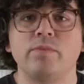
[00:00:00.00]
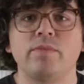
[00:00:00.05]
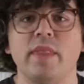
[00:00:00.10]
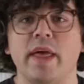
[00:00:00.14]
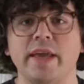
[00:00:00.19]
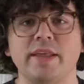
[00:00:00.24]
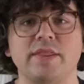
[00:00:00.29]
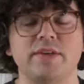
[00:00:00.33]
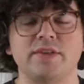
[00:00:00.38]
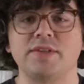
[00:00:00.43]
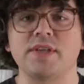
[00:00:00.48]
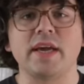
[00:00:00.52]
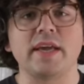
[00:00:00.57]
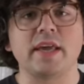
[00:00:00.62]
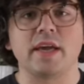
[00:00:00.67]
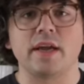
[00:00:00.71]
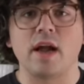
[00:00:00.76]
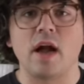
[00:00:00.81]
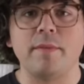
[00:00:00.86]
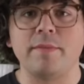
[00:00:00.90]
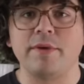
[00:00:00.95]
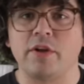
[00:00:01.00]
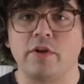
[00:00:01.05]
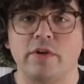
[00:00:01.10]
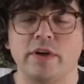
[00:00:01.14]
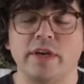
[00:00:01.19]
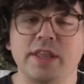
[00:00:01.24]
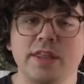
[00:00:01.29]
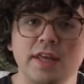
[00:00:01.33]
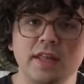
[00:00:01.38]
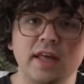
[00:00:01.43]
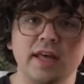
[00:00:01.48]
like the second coming or
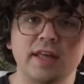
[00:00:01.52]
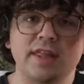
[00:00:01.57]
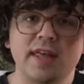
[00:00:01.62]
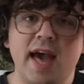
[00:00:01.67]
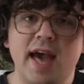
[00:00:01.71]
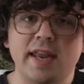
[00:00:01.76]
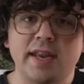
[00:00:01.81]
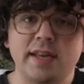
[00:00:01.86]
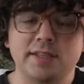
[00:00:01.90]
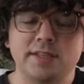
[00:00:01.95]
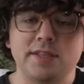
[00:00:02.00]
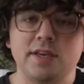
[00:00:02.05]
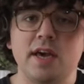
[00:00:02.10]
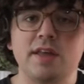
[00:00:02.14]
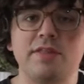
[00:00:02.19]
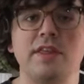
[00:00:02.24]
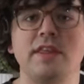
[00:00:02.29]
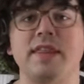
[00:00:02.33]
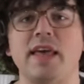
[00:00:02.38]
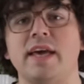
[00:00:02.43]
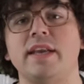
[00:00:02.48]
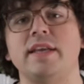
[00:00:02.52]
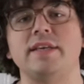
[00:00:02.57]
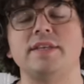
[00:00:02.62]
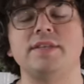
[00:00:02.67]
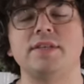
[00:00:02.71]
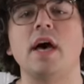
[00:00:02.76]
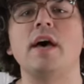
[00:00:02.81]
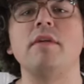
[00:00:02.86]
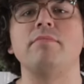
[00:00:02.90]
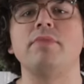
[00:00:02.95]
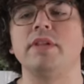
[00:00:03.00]
anything like that. It's nothing that
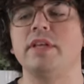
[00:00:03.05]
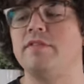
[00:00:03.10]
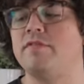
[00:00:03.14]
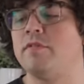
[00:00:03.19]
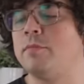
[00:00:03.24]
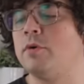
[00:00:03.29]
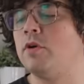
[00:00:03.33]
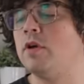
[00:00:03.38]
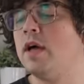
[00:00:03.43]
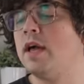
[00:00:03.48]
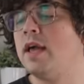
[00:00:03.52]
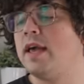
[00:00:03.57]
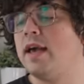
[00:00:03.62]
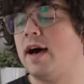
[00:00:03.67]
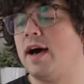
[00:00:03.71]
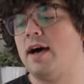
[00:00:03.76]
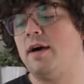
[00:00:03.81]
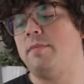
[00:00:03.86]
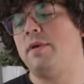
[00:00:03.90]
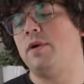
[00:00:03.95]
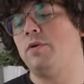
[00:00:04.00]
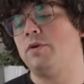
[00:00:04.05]
is unbelievable. The